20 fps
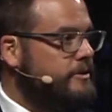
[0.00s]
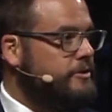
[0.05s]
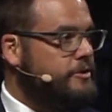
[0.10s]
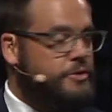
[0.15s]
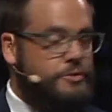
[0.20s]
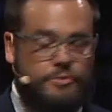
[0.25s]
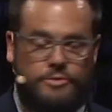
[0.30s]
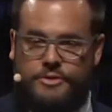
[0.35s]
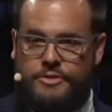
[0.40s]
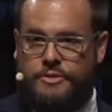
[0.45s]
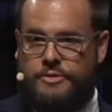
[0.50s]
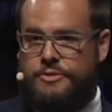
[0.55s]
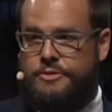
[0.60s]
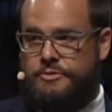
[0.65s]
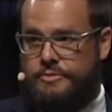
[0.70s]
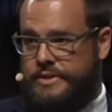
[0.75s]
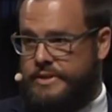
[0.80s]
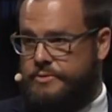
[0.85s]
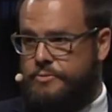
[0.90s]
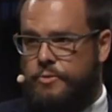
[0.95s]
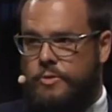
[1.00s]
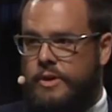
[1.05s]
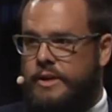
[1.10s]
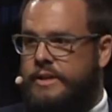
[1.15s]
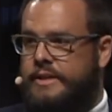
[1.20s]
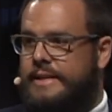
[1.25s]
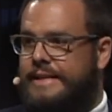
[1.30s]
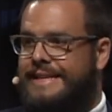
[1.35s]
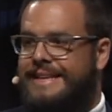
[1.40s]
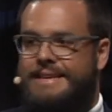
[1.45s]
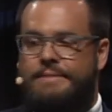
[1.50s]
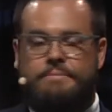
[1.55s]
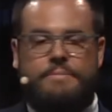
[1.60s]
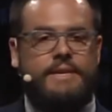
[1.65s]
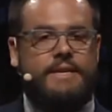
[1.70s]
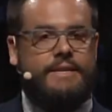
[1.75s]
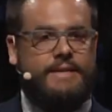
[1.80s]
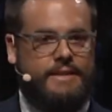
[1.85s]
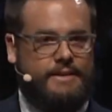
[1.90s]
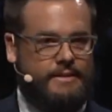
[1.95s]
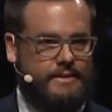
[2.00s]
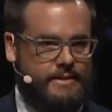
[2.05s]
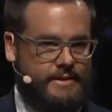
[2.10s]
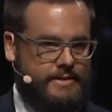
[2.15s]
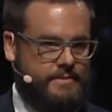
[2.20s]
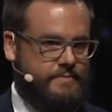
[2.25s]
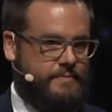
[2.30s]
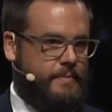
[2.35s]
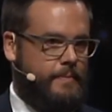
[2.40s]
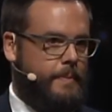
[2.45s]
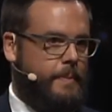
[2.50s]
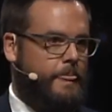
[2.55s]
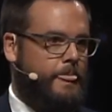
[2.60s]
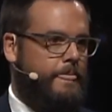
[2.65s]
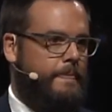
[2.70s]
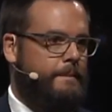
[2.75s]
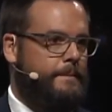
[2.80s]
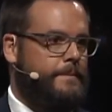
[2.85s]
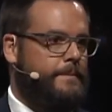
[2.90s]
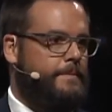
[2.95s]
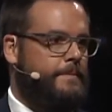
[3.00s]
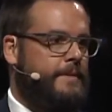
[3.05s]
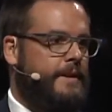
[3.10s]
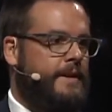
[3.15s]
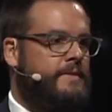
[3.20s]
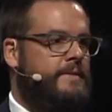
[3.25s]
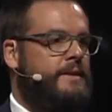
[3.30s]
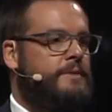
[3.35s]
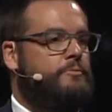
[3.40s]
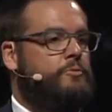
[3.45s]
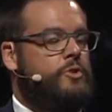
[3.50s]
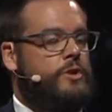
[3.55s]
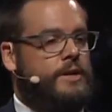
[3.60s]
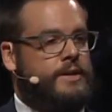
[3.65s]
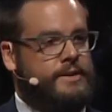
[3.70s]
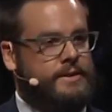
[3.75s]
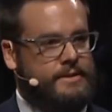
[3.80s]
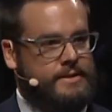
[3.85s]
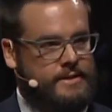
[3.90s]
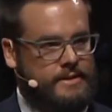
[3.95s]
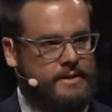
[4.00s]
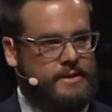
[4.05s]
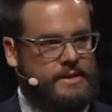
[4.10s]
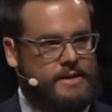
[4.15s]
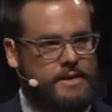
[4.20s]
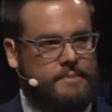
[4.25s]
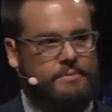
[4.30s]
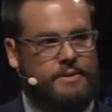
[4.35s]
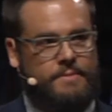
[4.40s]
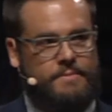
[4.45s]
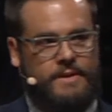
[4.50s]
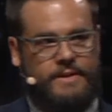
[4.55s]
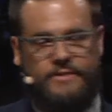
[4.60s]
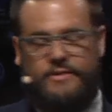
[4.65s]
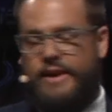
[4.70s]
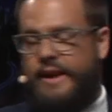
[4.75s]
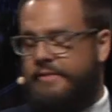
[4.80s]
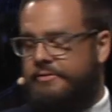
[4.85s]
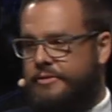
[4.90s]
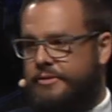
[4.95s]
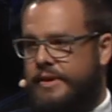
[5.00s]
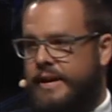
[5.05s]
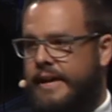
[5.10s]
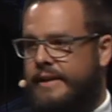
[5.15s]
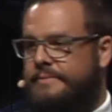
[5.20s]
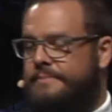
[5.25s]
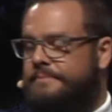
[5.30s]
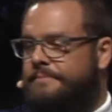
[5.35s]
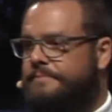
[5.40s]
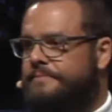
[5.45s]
two surgeries one immediately, and then one a couple of months after that.